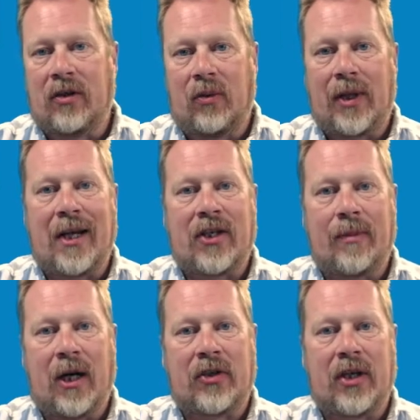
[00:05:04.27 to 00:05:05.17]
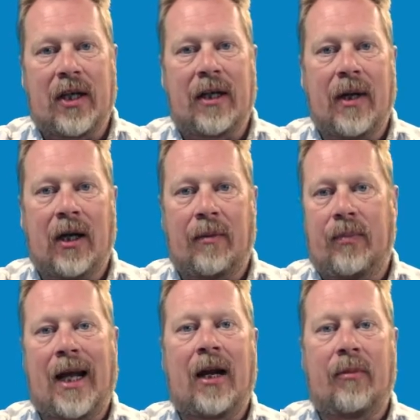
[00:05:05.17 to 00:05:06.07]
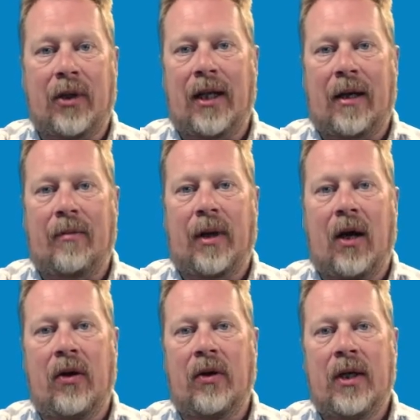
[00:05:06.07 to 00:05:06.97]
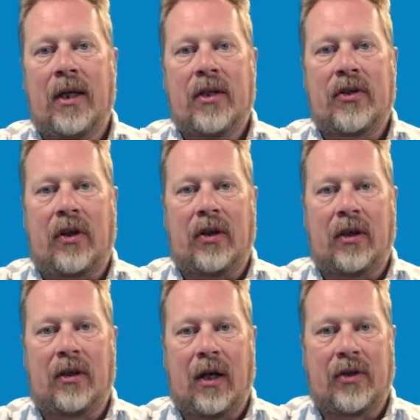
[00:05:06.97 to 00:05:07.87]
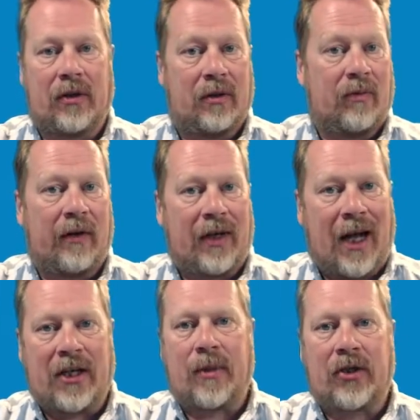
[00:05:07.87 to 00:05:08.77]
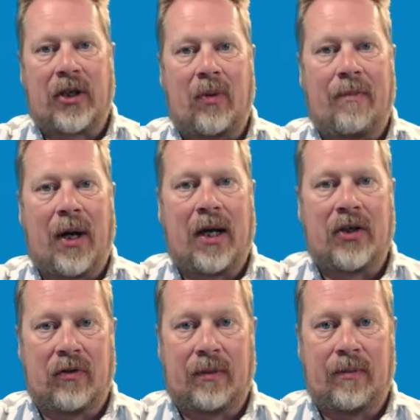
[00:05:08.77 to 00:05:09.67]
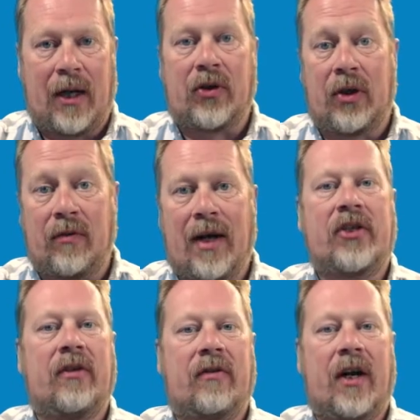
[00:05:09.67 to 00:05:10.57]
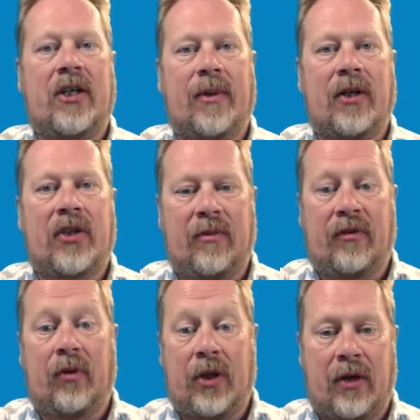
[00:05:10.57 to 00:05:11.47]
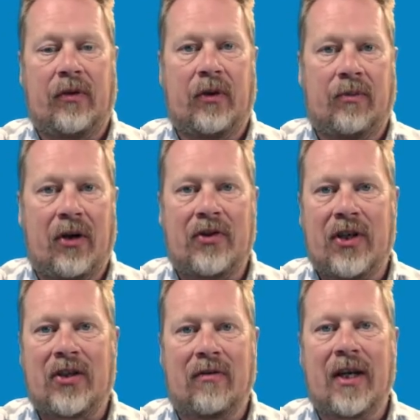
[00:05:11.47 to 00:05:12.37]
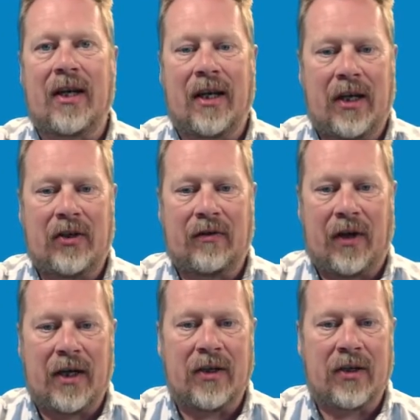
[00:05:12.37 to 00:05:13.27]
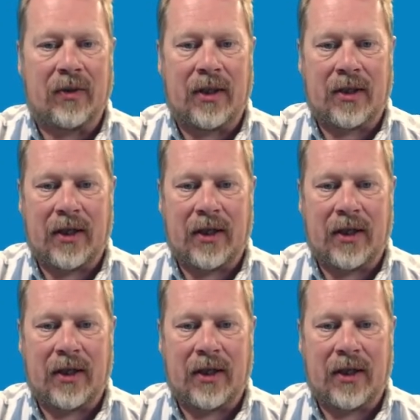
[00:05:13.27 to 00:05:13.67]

with HMRC. And again, I'll put a link below so that you can go to the relevant HMRC webpage and make sure you're registered for HMRC before you go through the process of linking Easify into it.